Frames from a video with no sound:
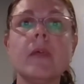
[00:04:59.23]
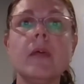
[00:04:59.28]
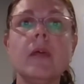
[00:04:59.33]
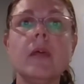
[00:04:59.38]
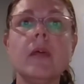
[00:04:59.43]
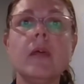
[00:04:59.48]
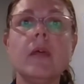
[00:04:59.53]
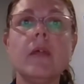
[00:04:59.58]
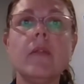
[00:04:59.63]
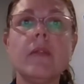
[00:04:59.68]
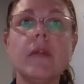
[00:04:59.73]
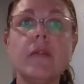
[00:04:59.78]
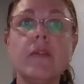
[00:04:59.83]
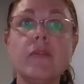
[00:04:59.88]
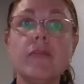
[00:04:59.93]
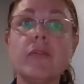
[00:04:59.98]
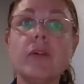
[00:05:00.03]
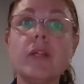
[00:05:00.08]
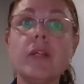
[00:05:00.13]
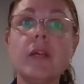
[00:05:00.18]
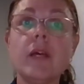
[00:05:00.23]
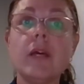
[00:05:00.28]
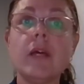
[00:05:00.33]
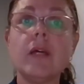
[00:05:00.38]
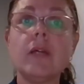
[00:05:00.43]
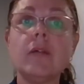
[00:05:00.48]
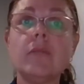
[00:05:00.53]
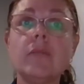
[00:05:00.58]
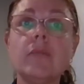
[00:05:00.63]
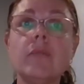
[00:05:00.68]
then the front
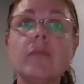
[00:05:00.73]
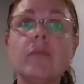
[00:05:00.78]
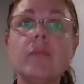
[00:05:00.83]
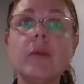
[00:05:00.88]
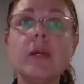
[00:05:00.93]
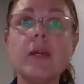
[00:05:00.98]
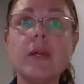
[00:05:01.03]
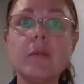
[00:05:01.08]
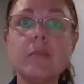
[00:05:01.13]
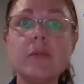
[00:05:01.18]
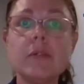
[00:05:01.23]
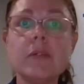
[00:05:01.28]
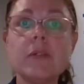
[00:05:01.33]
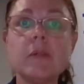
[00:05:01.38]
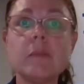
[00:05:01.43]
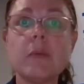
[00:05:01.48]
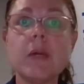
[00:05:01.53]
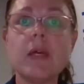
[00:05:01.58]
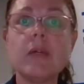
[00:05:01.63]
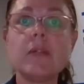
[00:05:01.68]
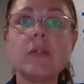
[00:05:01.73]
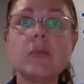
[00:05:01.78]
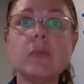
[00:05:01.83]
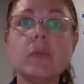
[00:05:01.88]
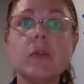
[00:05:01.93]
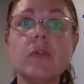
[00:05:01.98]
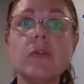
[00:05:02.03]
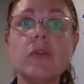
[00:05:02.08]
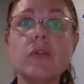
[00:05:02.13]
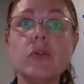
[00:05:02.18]
yard, big empty space
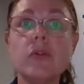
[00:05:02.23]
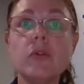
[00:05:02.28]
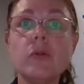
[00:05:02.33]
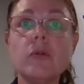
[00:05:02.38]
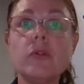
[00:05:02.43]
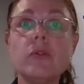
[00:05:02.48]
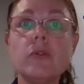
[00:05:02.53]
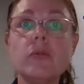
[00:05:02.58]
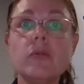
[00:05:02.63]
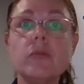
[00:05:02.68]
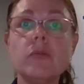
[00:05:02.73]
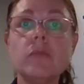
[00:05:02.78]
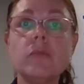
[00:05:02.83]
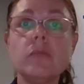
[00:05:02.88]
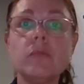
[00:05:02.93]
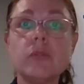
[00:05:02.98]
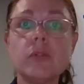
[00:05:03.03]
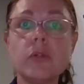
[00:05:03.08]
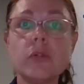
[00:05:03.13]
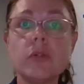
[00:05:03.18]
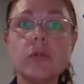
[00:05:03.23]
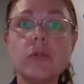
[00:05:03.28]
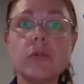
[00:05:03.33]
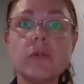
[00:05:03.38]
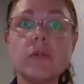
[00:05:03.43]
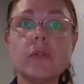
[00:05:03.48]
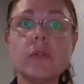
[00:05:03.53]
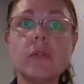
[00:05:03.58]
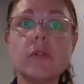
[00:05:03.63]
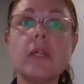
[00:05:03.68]
with no dogs,
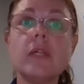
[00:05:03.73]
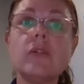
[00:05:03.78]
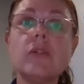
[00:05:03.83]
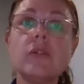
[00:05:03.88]
then dogs